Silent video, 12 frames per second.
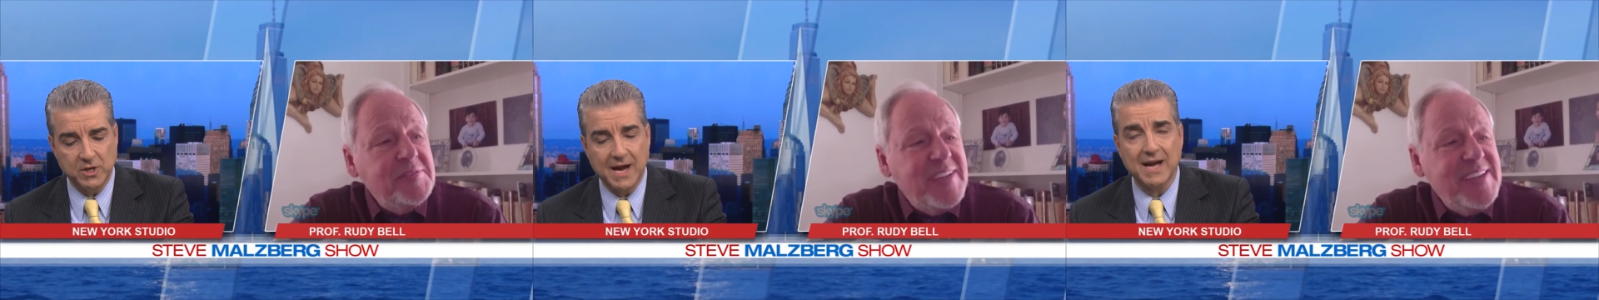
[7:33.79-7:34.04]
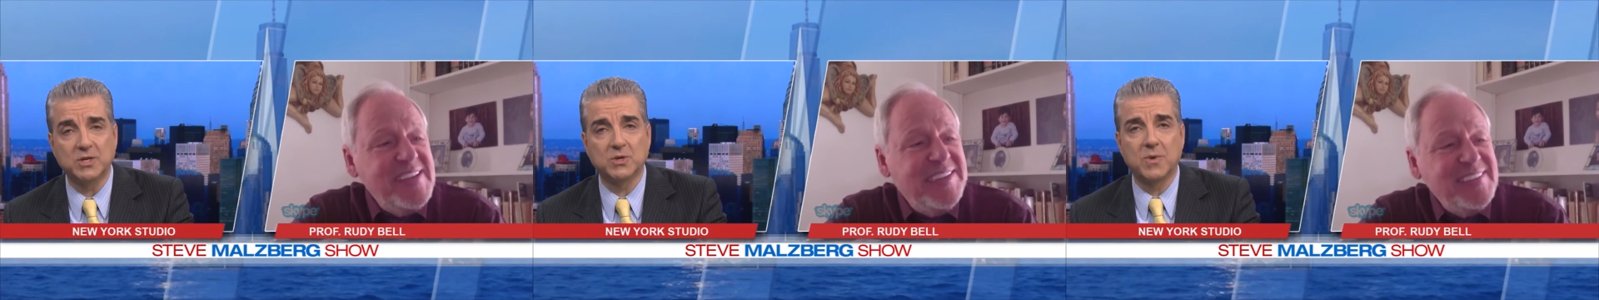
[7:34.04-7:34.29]

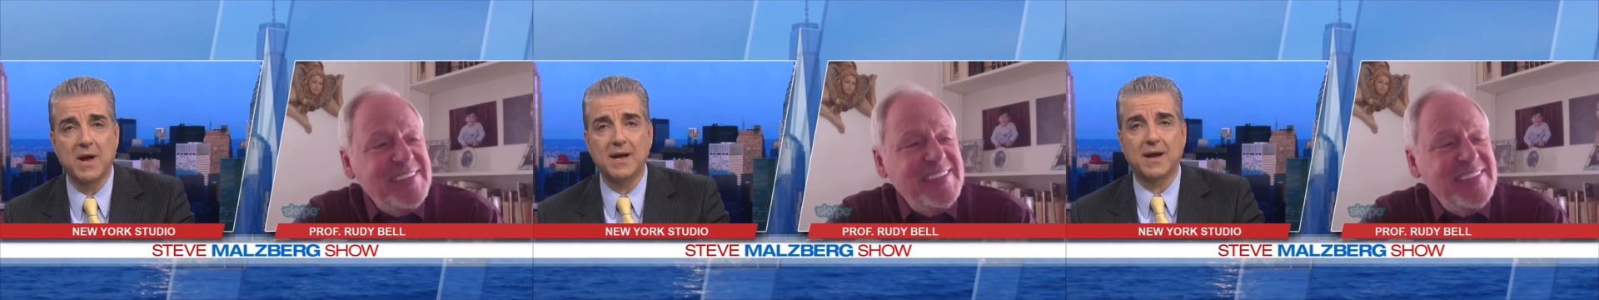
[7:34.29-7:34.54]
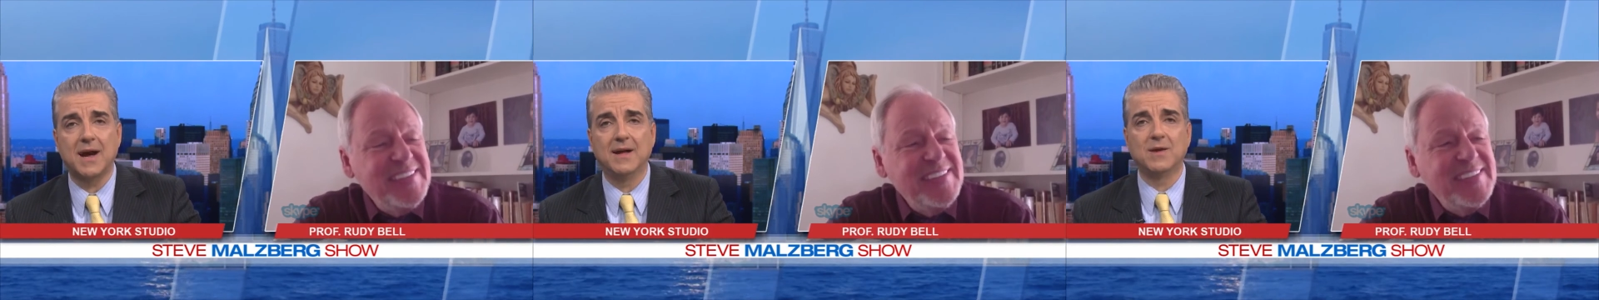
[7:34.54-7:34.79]
Speaker 1: got your way
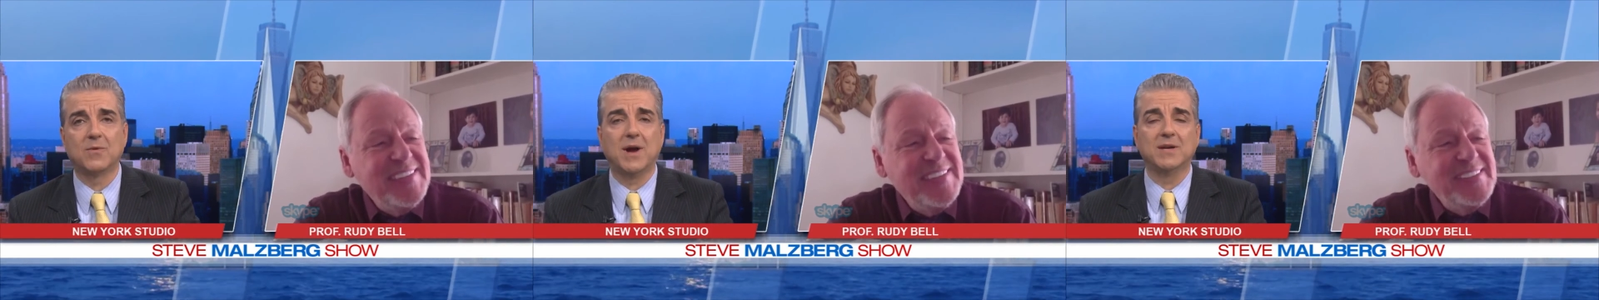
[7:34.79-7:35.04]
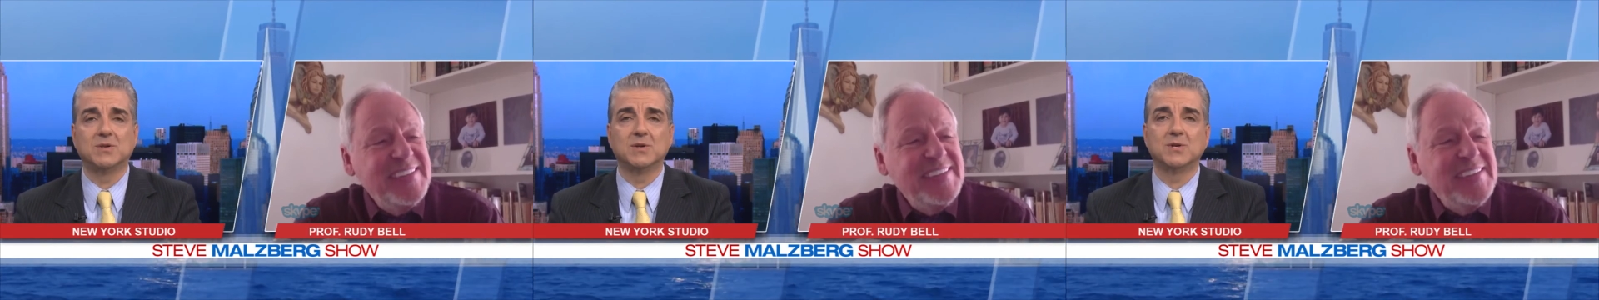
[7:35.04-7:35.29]
and Condi
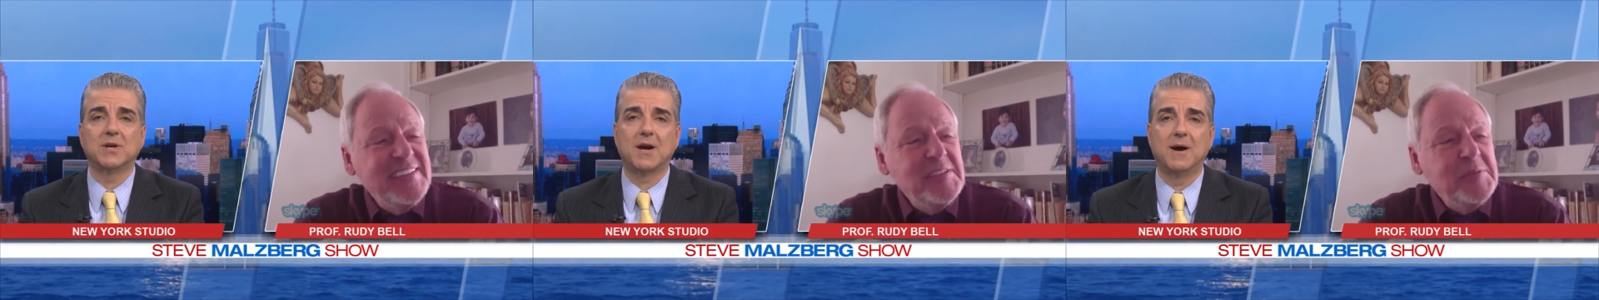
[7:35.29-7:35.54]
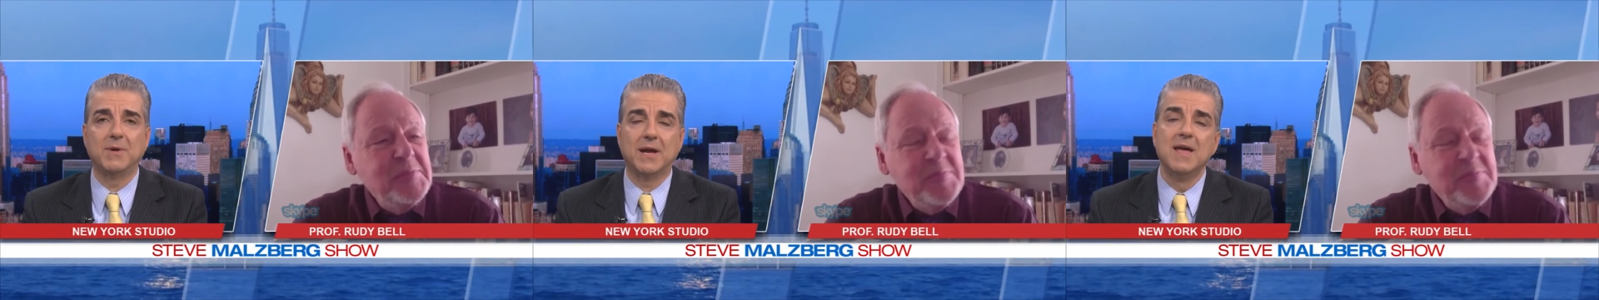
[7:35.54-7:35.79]
Rice isn't
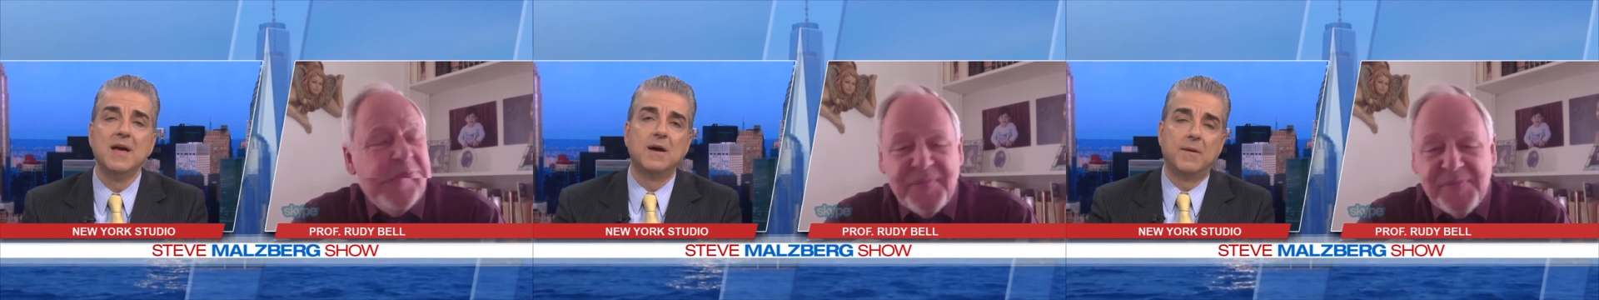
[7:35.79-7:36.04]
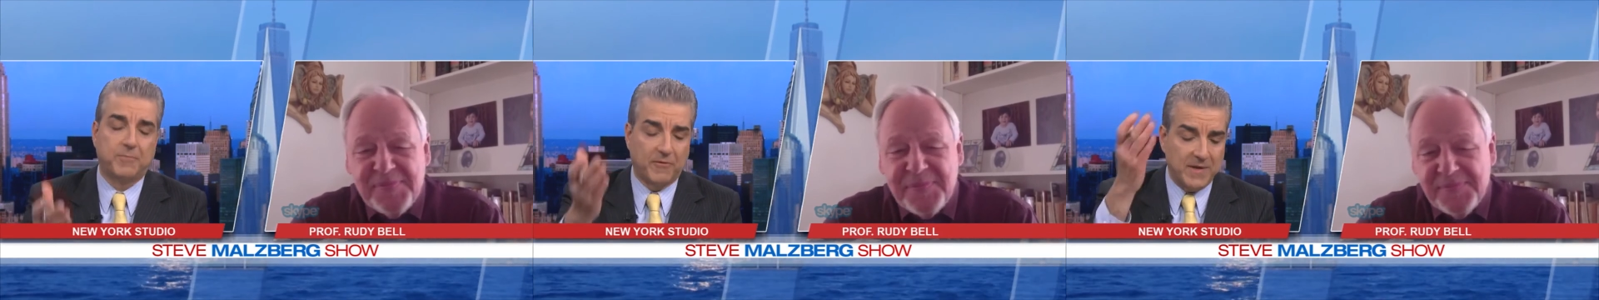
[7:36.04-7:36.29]
coming.
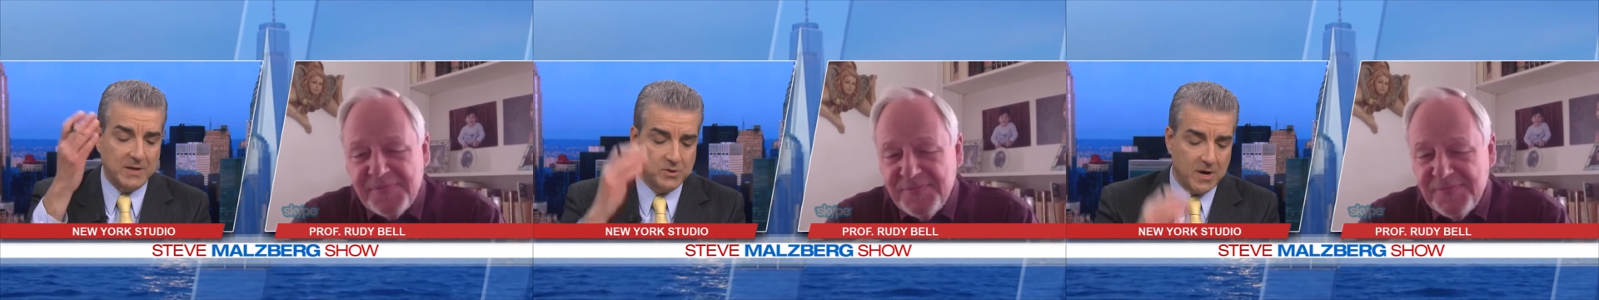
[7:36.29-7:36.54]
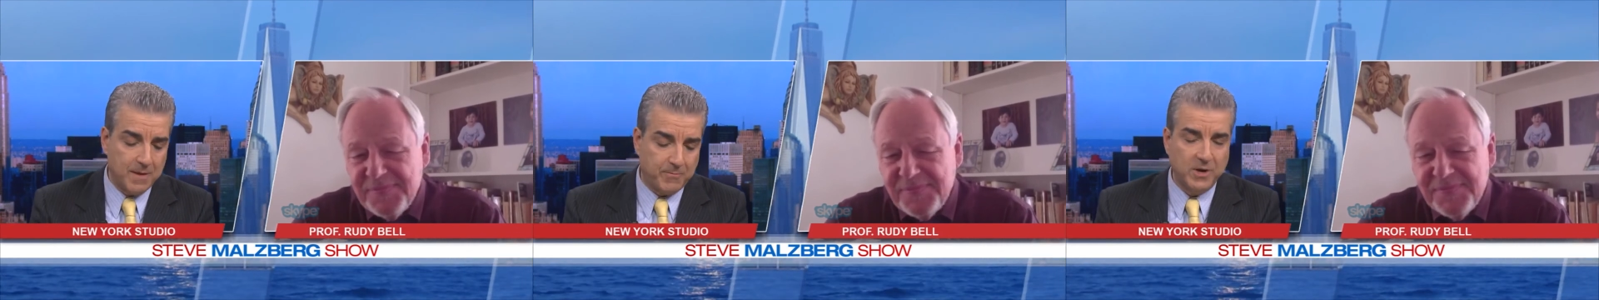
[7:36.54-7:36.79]
Uh,
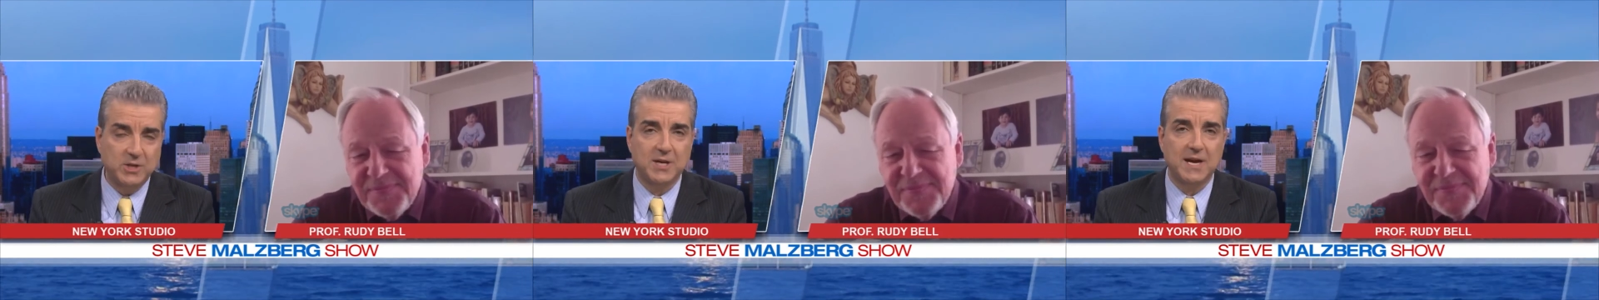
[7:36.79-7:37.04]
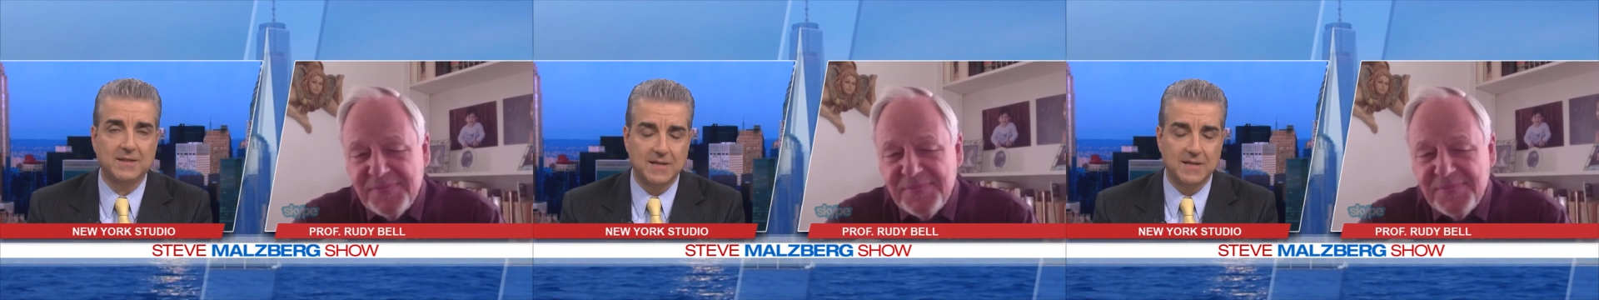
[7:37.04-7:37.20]
professor, I appreciate the